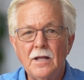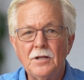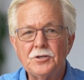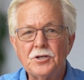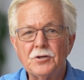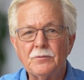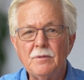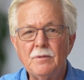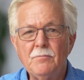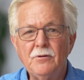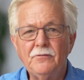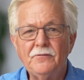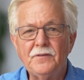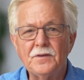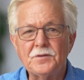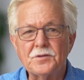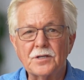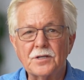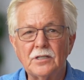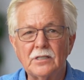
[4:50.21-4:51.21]
to remove
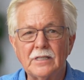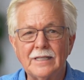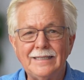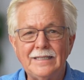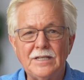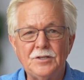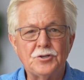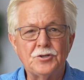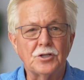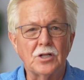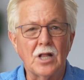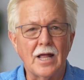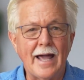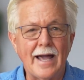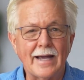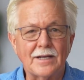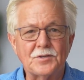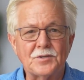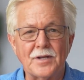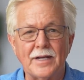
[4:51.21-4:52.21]
physical and digital
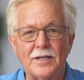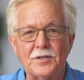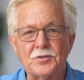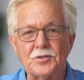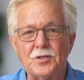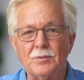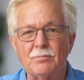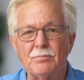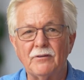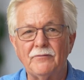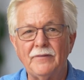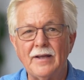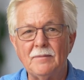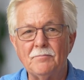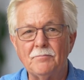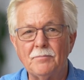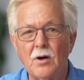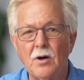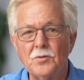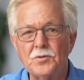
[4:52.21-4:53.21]
access to
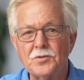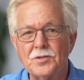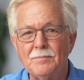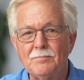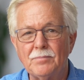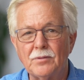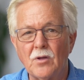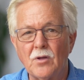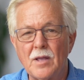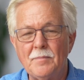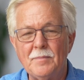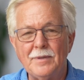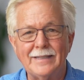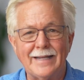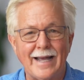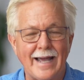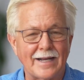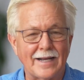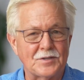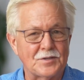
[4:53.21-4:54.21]
prevent post-employment
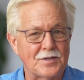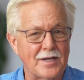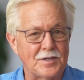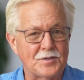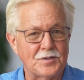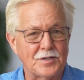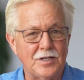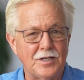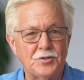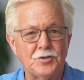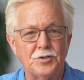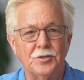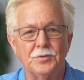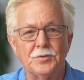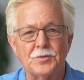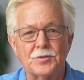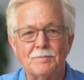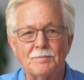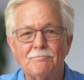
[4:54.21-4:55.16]
access issues.